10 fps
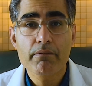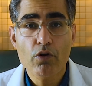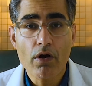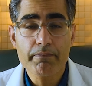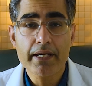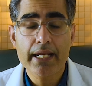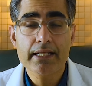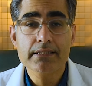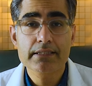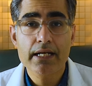not be
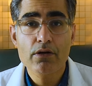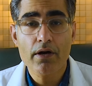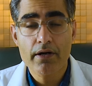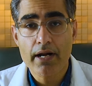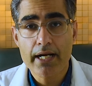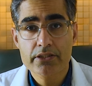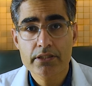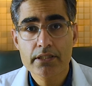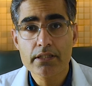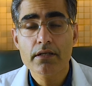any skin
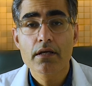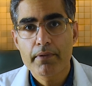contraction